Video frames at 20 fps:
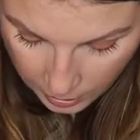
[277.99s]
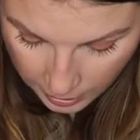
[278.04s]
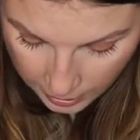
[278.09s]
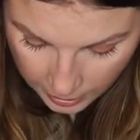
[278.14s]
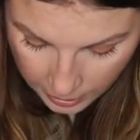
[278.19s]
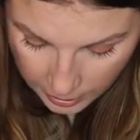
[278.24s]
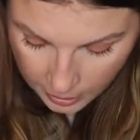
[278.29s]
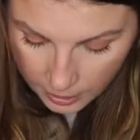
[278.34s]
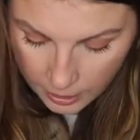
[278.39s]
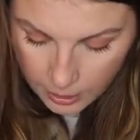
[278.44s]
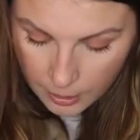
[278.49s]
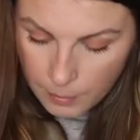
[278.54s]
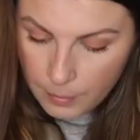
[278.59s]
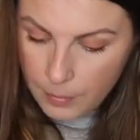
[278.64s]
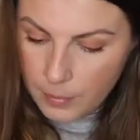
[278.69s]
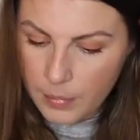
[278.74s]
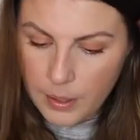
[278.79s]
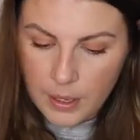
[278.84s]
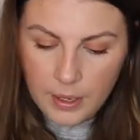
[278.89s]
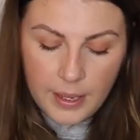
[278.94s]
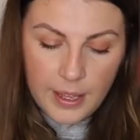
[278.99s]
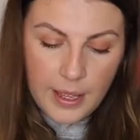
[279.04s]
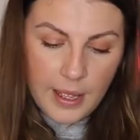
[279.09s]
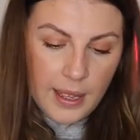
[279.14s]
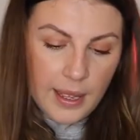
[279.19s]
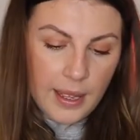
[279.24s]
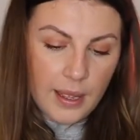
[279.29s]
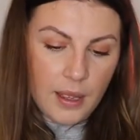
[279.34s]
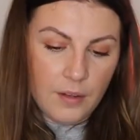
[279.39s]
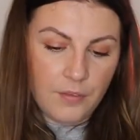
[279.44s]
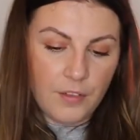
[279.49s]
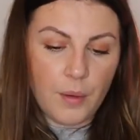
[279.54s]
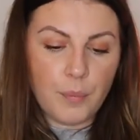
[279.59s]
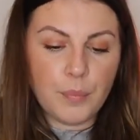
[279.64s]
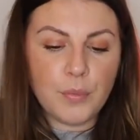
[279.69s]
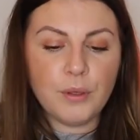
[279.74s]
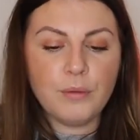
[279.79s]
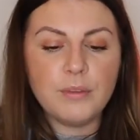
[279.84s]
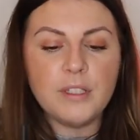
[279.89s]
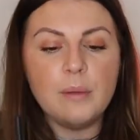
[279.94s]
I have a
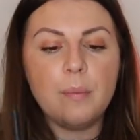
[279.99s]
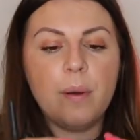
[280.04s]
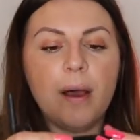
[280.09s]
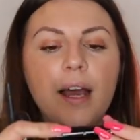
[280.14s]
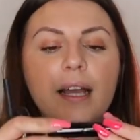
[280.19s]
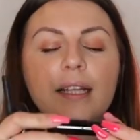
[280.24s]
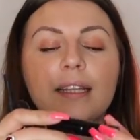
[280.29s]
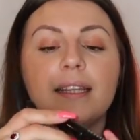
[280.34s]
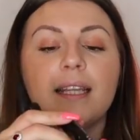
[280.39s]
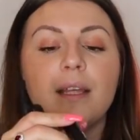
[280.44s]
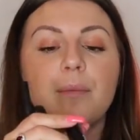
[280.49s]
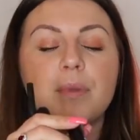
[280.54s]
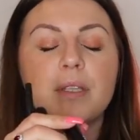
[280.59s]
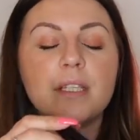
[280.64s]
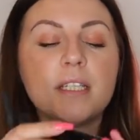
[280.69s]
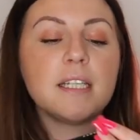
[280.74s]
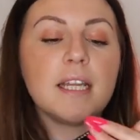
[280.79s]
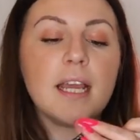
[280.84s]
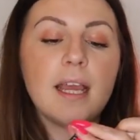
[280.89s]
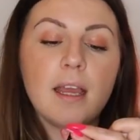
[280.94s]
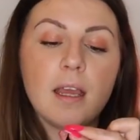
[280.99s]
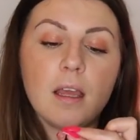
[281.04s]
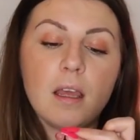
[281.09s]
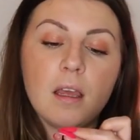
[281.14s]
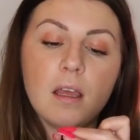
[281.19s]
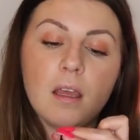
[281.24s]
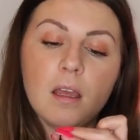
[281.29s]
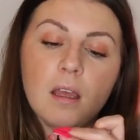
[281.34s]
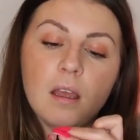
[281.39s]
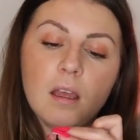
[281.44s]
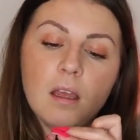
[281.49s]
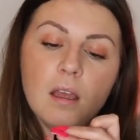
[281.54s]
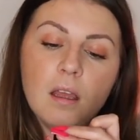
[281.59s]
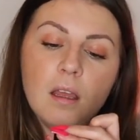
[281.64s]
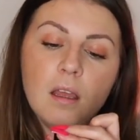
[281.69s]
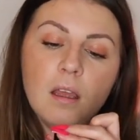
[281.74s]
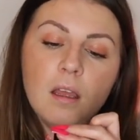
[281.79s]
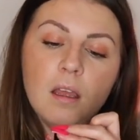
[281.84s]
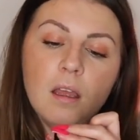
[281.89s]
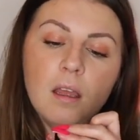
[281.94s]
Beauty Pie lipstick
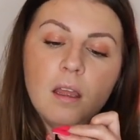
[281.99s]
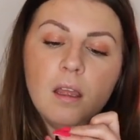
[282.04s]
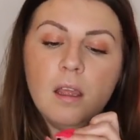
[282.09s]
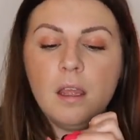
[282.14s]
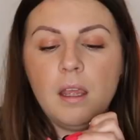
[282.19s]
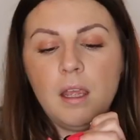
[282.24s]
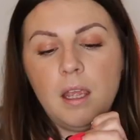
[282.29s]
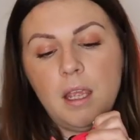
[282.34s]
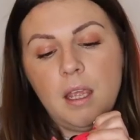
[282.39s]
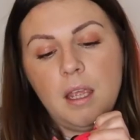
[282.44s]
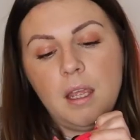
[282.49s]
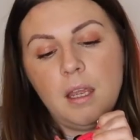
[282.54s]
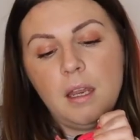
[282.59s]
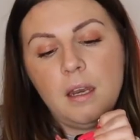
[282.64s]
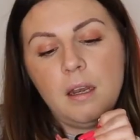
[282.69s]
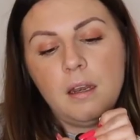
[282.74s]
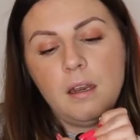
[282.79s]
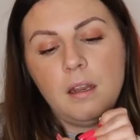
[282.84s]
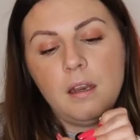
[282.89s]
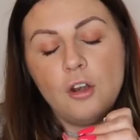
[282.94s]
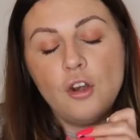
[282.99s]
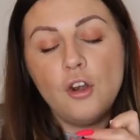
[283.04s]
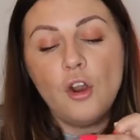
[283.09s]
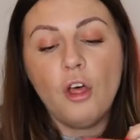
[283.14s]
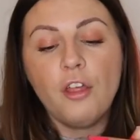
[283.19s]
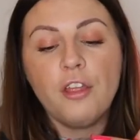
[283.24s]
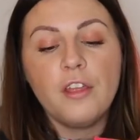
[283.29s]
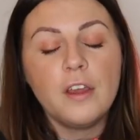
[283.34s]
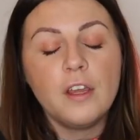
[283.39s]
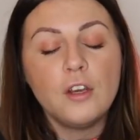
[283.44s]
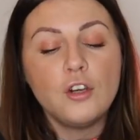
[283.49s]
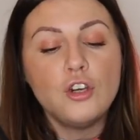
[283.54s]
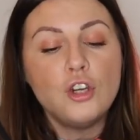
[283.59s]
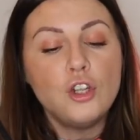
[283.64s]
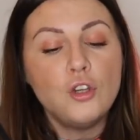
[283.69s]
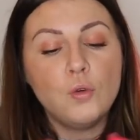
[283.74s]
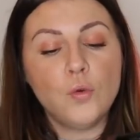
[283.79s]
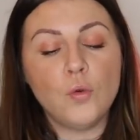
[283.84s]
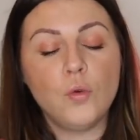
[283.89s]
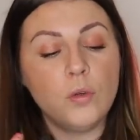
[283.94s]
in Nothing
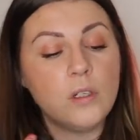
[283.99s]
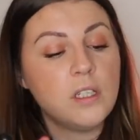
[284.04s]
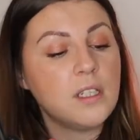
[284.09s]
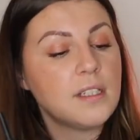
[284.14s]
Nude.